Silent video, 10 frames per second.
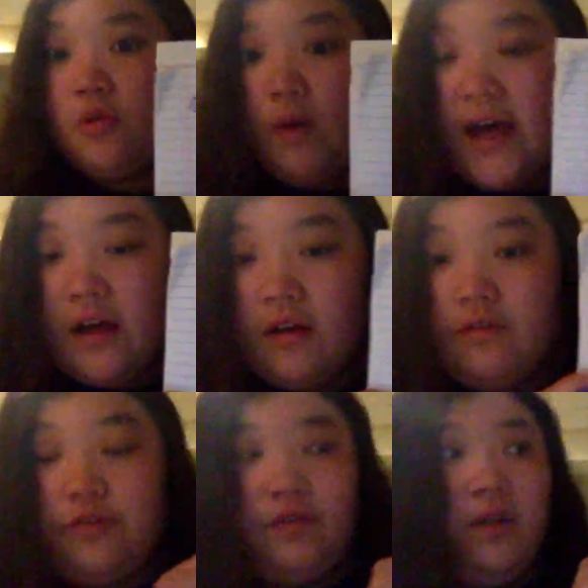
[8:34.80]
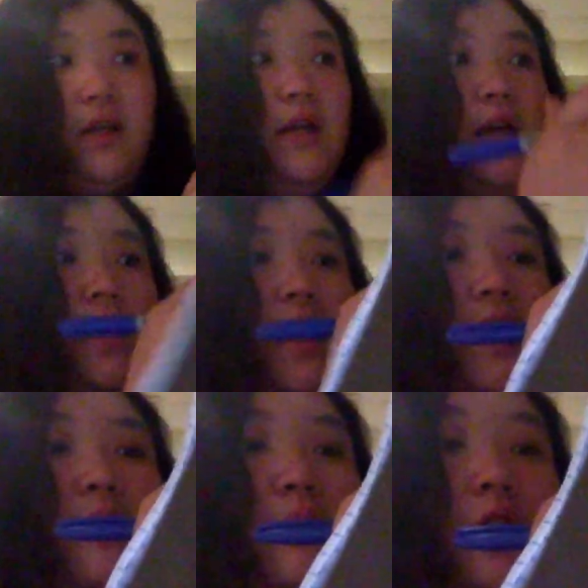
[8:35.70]
12, and
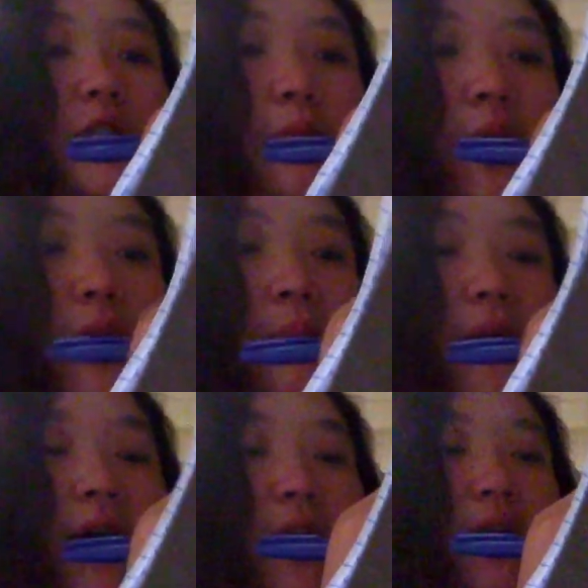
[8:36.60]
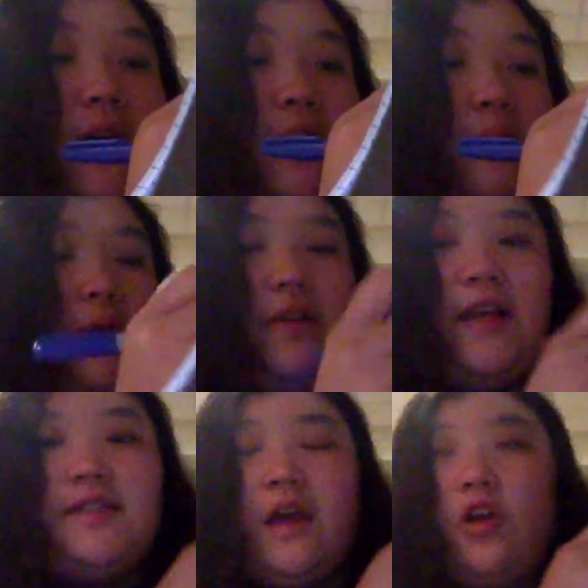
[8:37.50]
I multiply it by a number
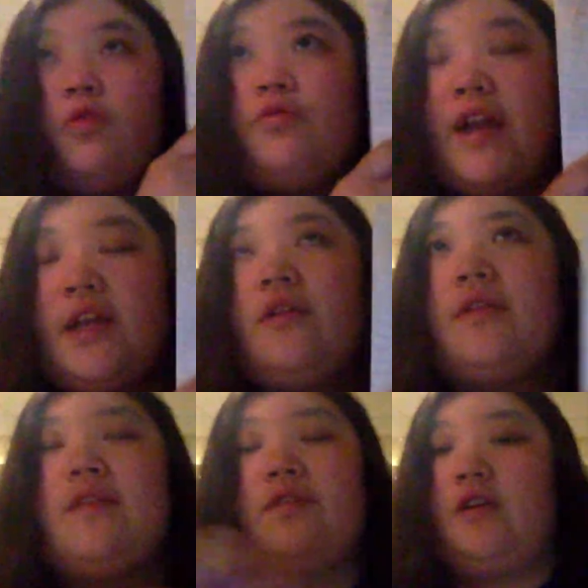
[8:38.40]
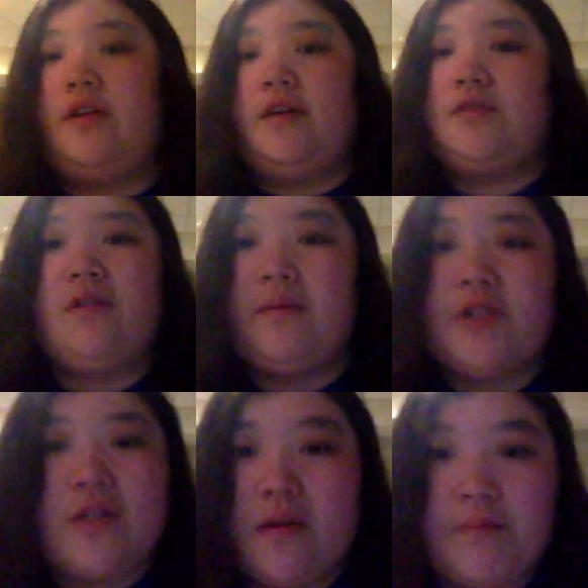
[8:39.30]
that's greater than 30? So I'm
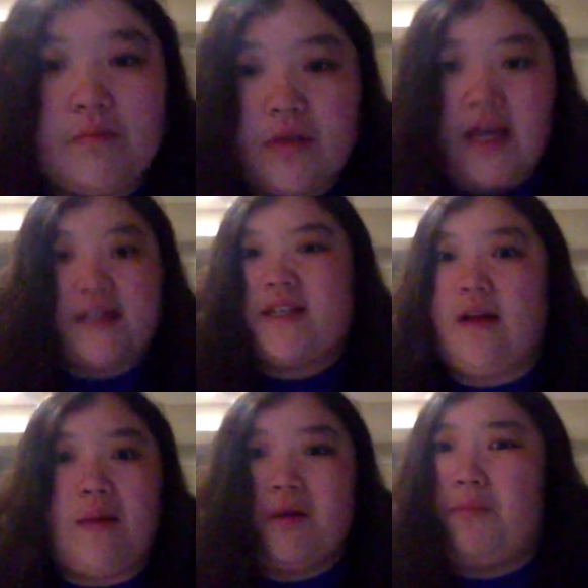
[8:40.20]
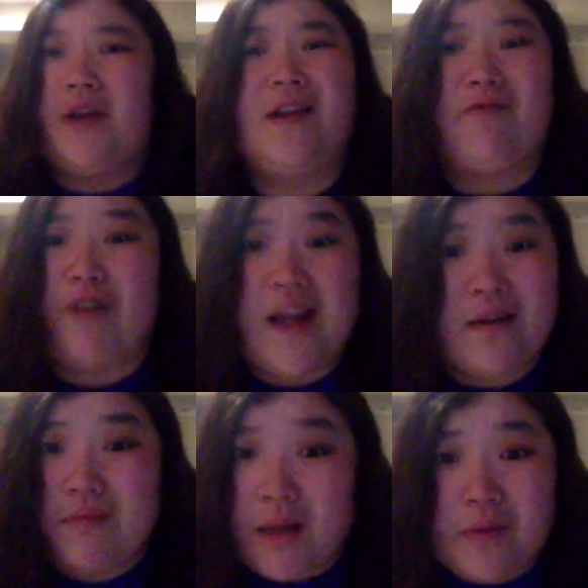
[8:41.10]
just going to guess it. I'm going to put a
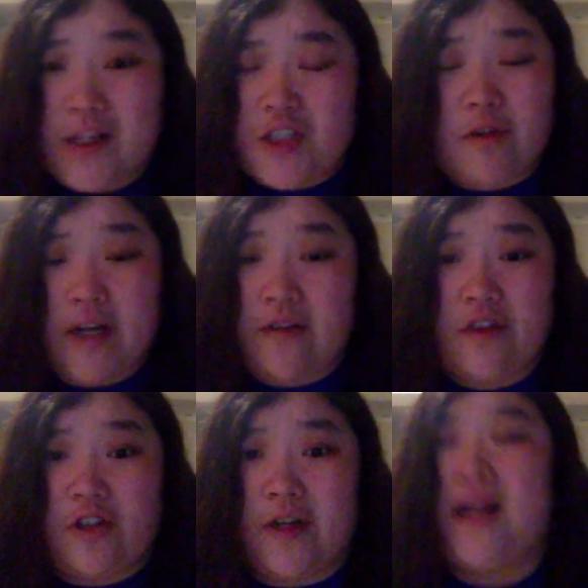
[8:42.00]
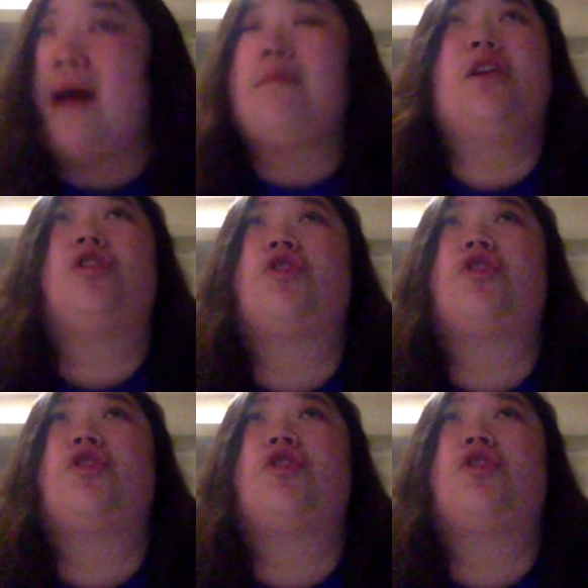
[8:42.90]
random number that's greater than 30. I'm going to